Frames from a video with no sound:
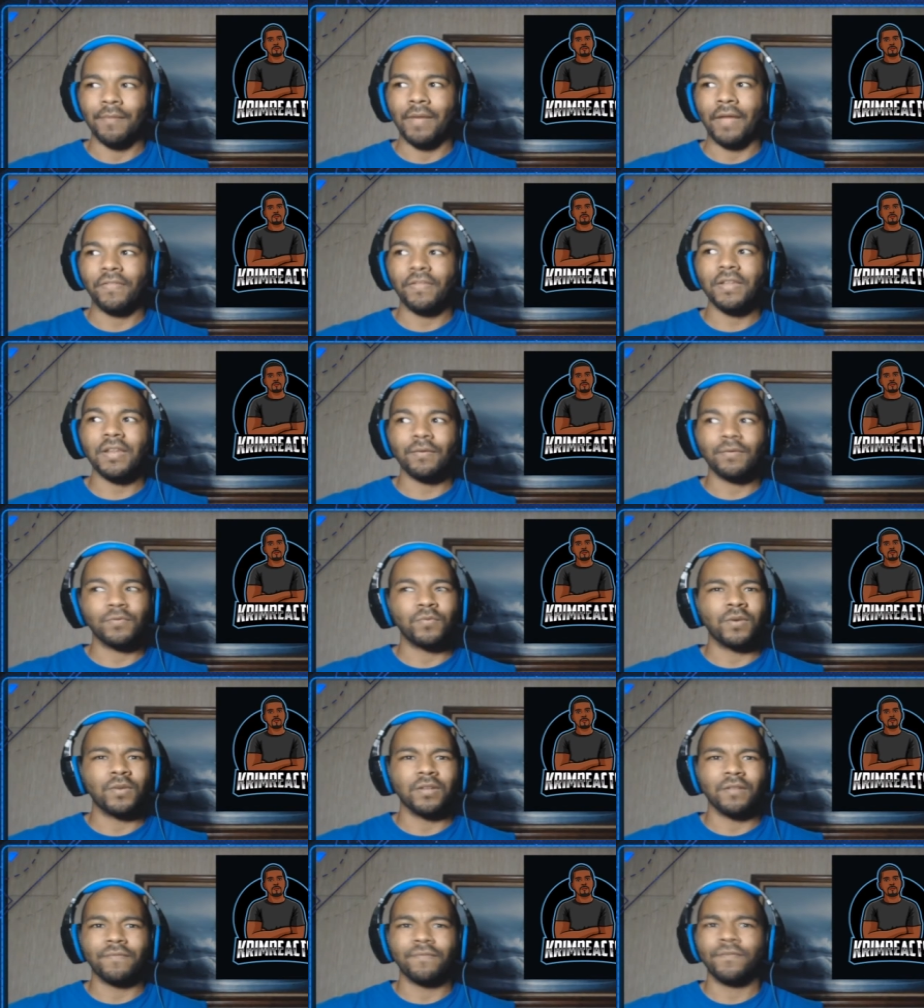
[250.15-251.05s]
I think that was
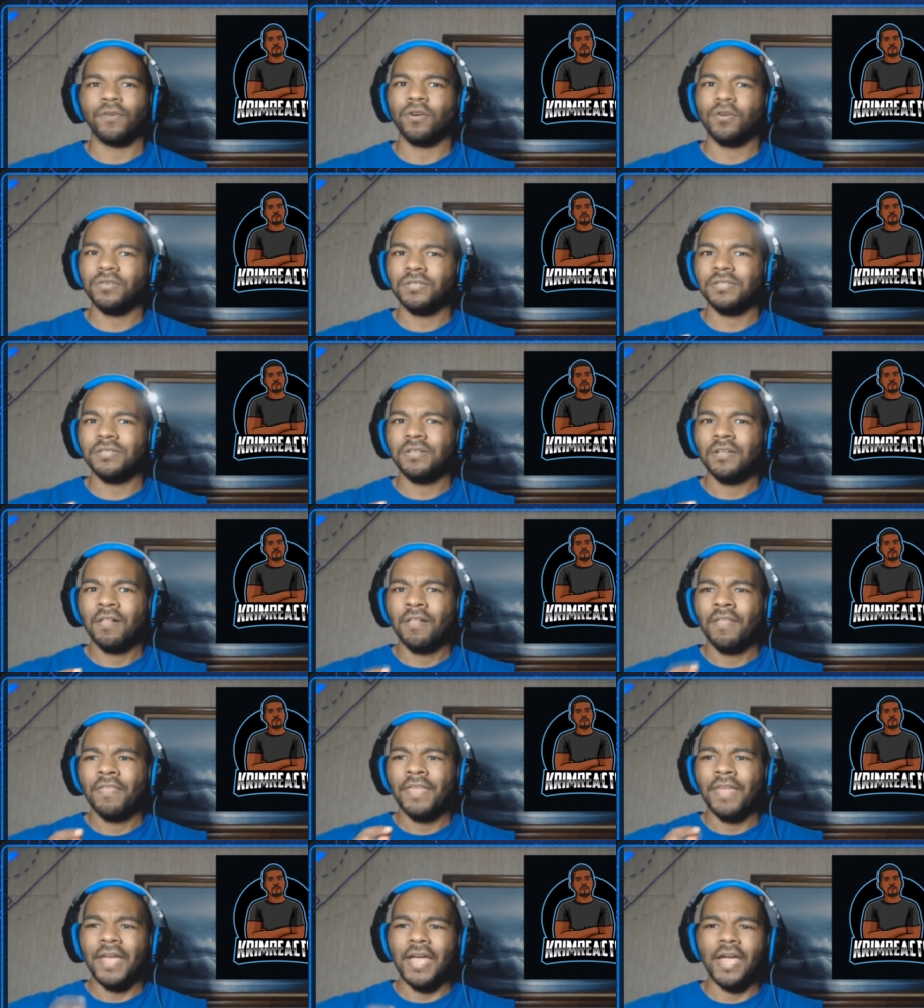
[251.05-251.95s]
one of the first
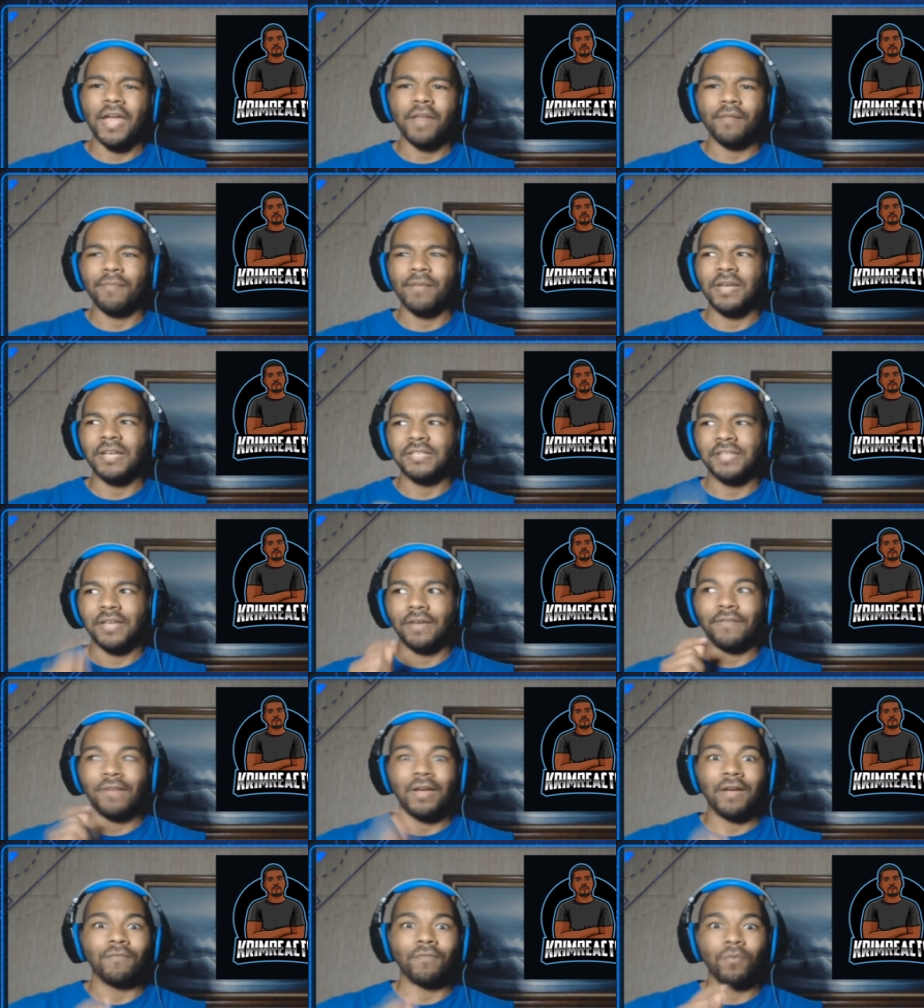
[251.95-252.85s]
animes I've
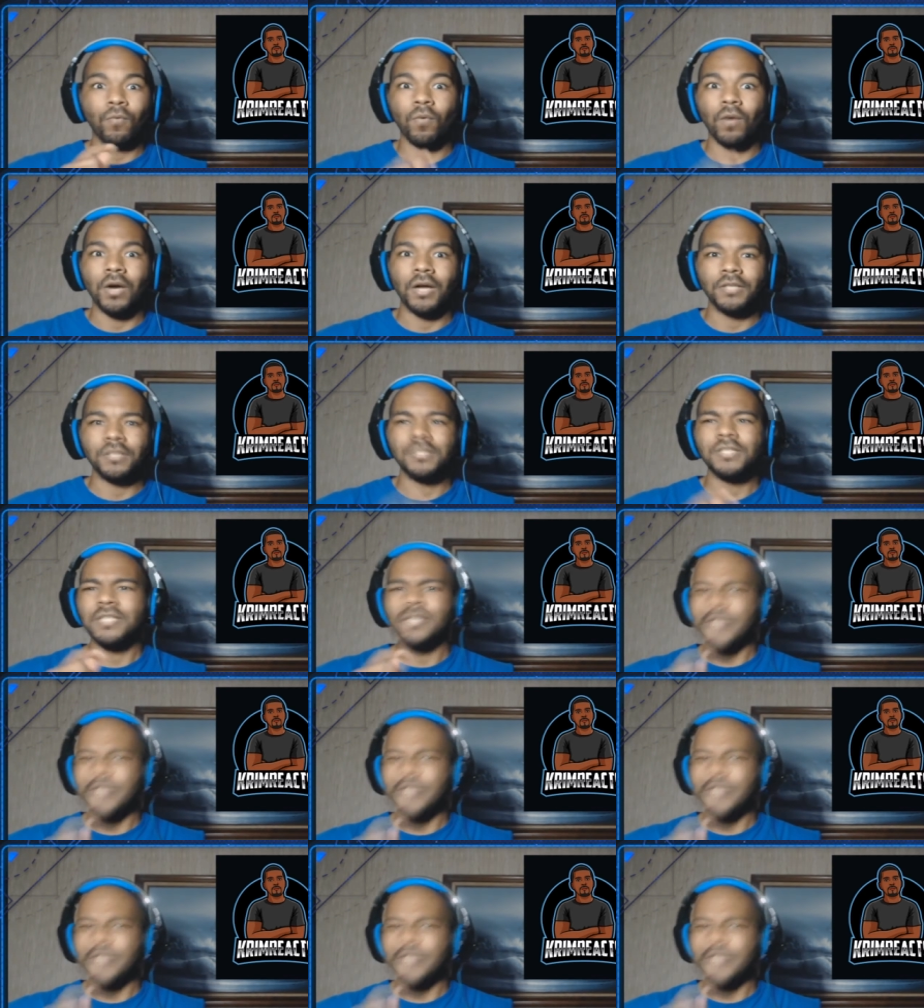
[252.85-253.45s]
ever watched.